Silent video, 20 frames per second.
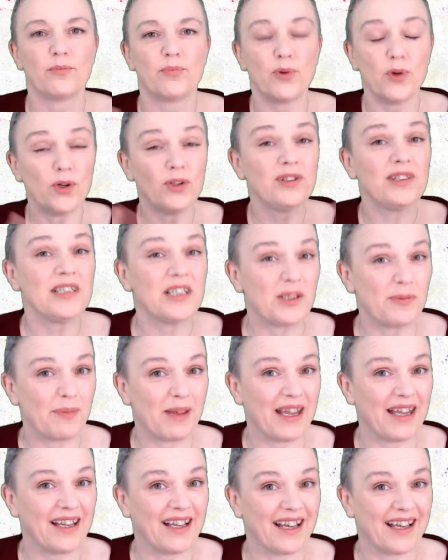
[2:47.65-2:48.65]
Broadly
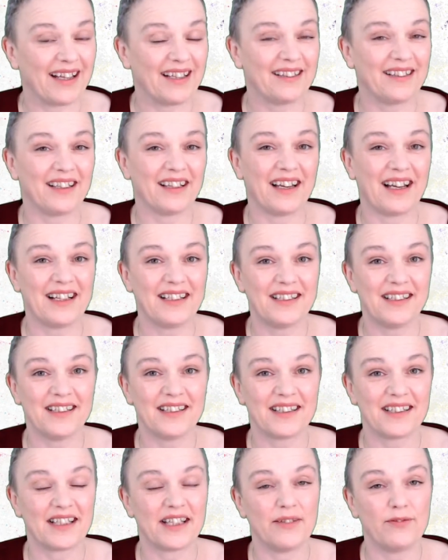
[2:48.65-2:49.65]
speaking, the
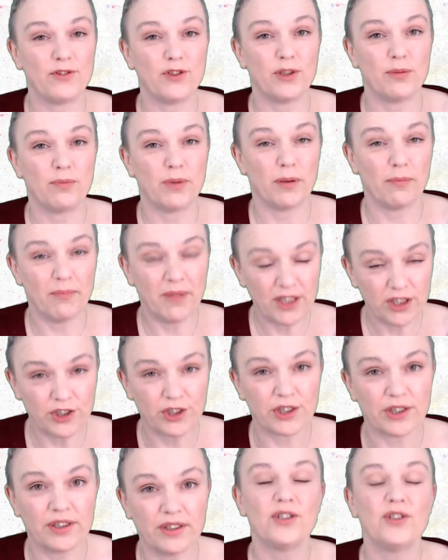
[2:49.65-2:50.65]
license gives you
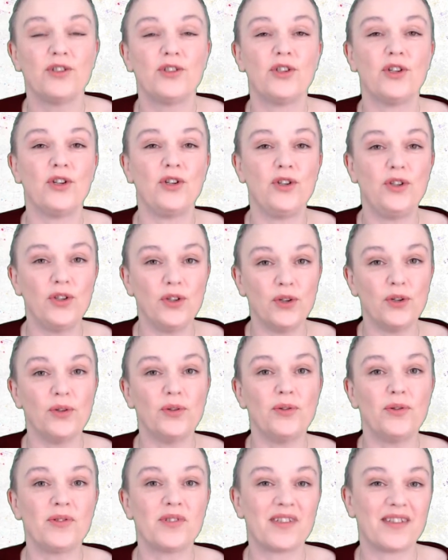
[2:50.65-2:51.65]
permission to
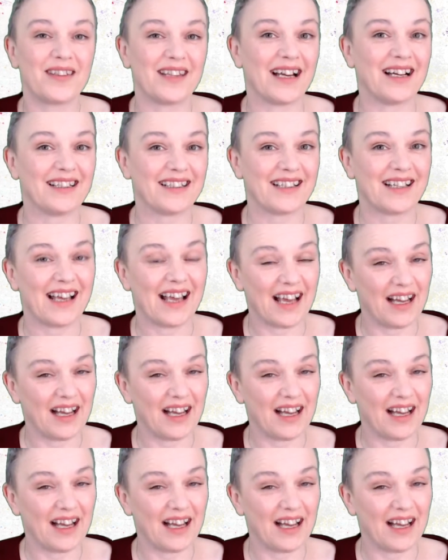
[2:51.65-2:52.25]
use that